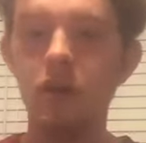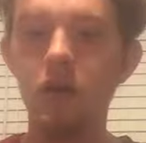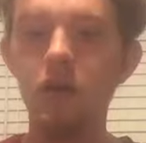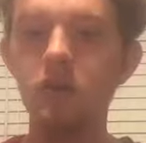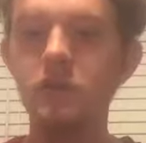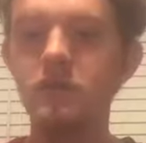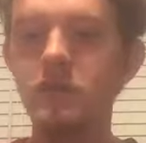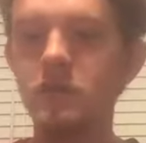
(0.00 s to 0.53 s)

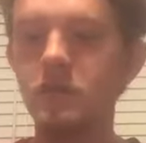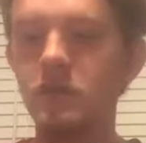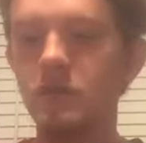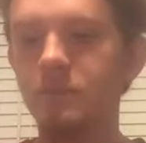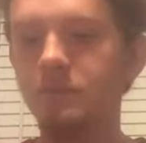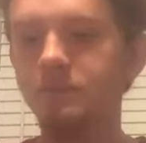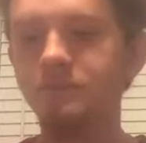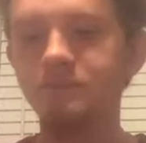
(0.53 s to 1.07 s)
over
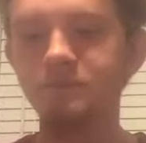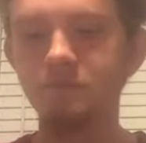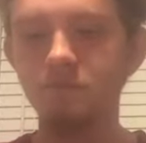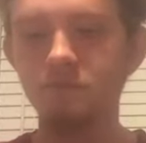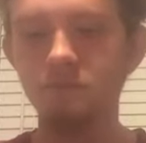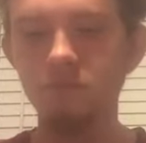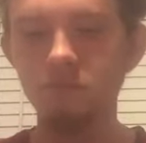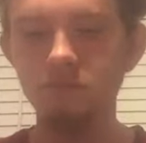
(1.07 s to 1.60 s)

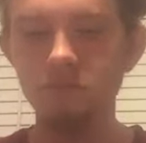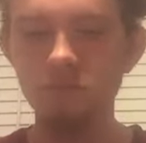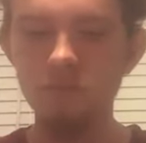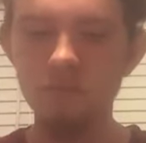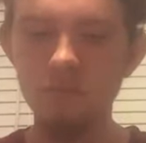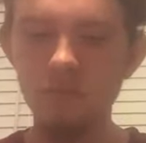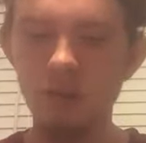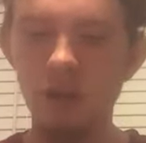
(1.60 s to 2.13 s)

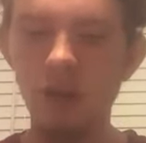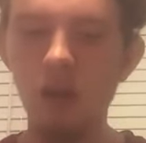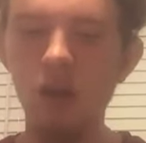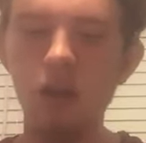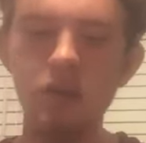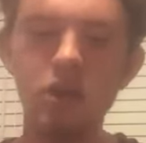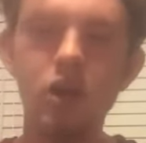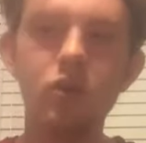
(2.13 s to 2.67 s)

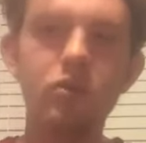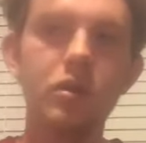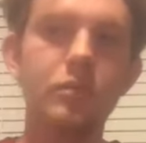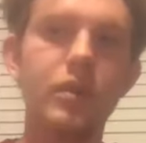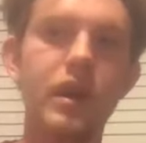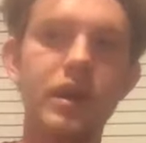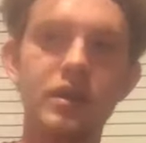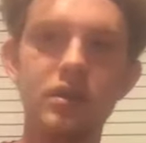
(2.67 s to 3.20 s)
Colt
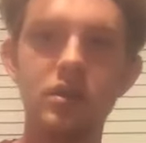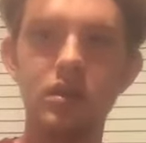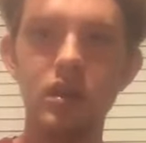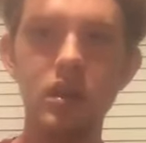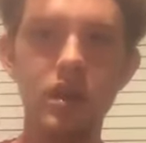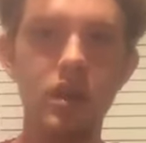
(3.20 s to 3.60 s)
Cabana.